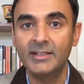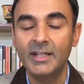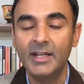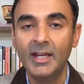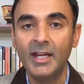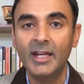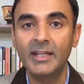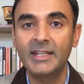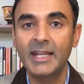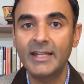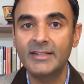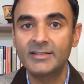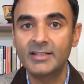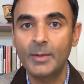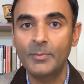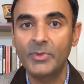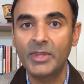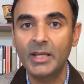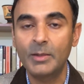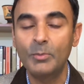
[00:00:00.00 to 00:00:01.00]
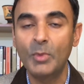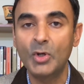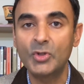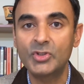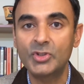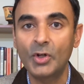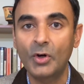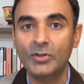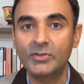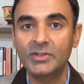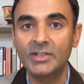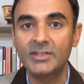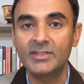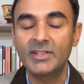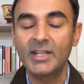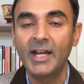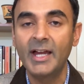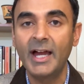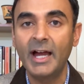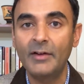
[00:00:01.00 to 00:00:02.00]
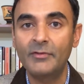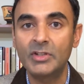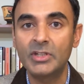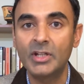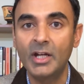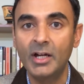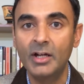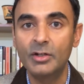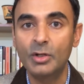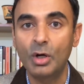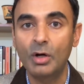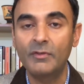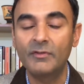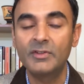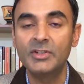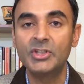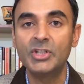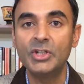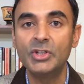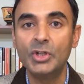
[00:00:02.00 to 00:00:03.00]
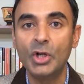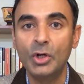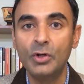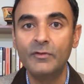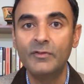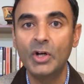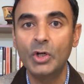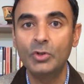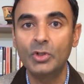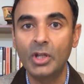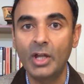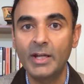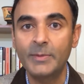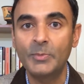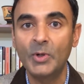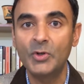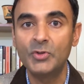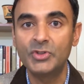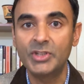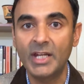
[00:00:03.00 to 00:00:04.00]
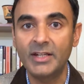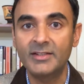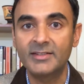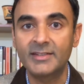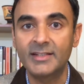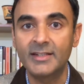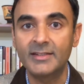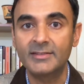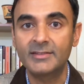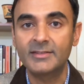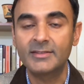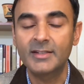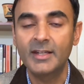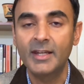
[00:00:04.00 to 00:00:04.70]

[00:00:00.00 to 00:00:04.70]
Again, something most doctors haven't heard of, de novo lipogenesis.